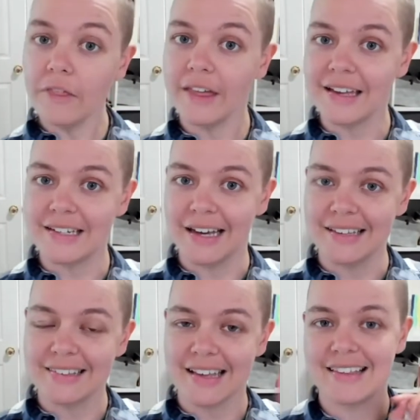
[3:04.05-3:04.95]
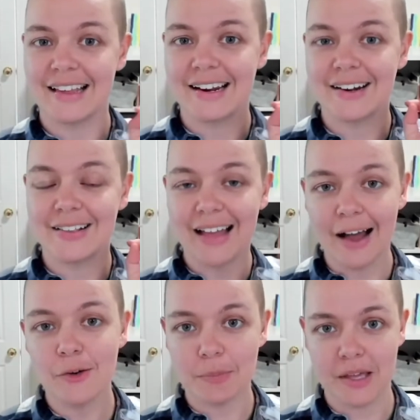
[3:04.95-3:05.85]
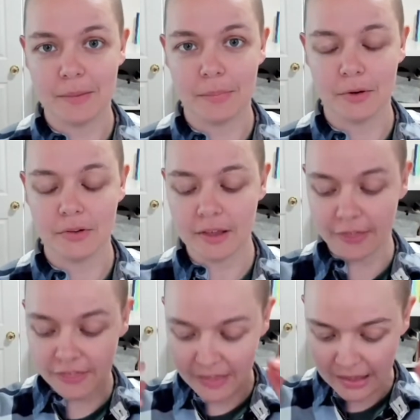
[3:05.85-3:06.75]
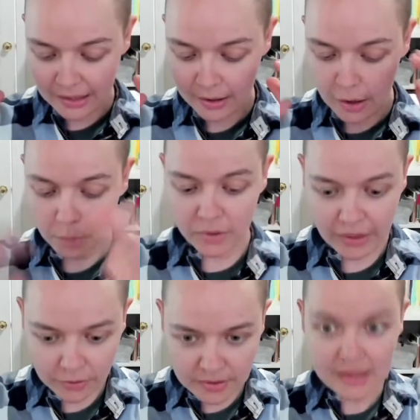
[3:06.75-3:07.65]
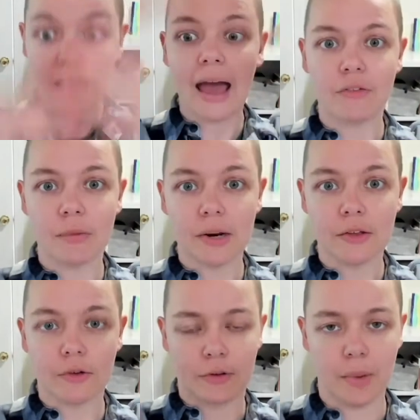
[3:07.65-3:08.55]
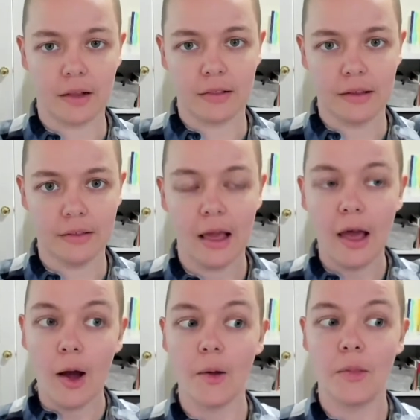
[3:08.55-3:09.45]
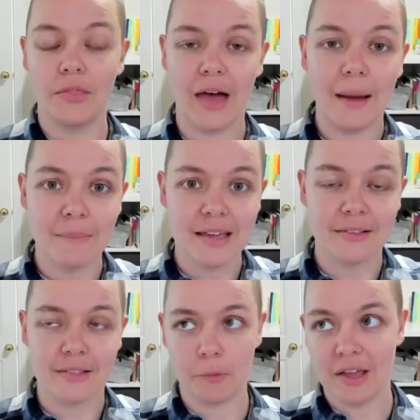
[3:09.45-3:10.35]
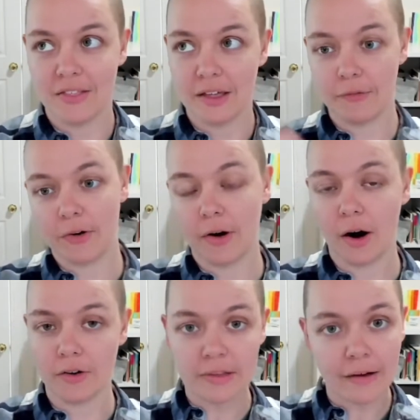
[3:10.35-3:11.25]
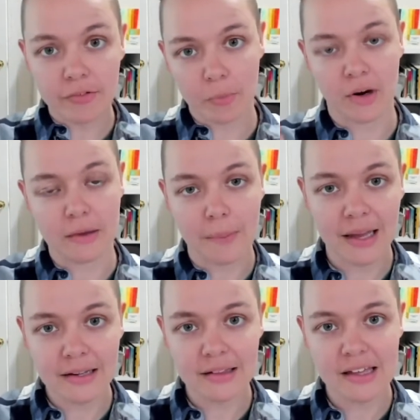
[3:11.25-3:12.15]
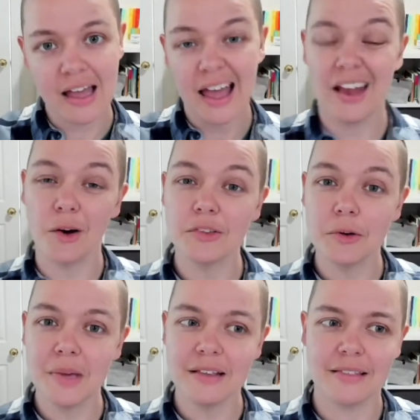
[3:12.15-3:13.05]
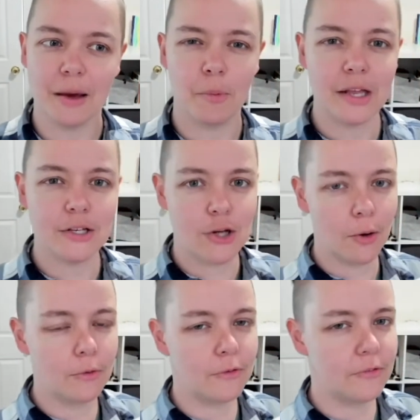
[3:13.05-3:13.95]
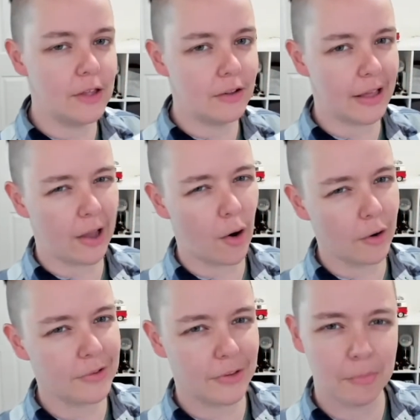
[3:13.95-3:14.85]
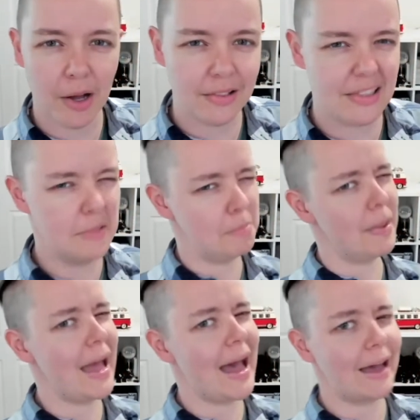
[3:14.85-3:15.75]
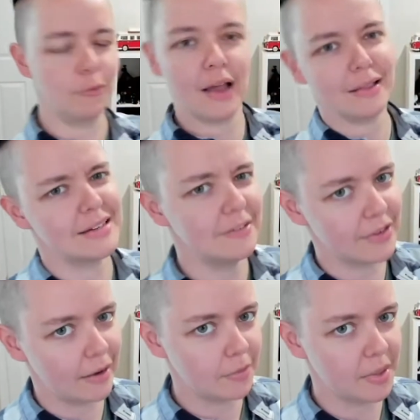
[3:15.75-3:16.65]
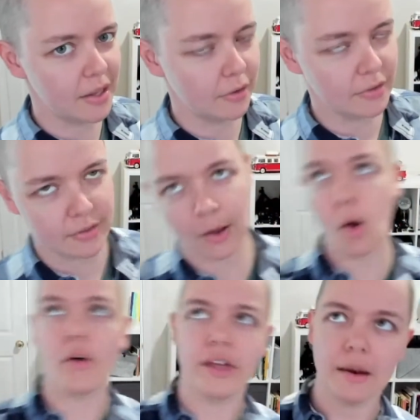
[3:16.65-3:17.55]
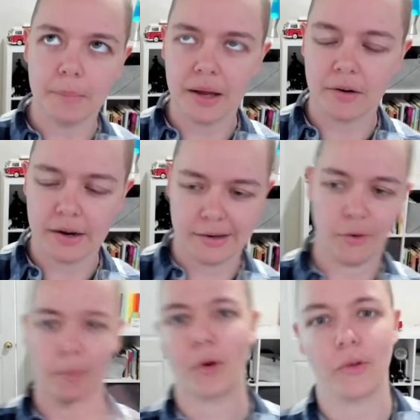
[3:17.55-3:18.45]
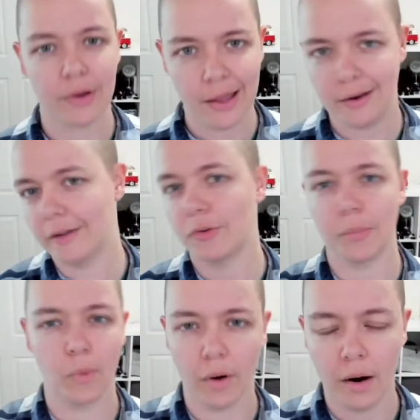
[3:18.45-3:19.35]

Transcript: thing it does is that it allows people to think without seeing everybody's responses. That means that we can think for ourselves more independently. It also means that we don't feel like our response is bad relative to everybody else's. Like, oh, they had a better idea, or more creative, or more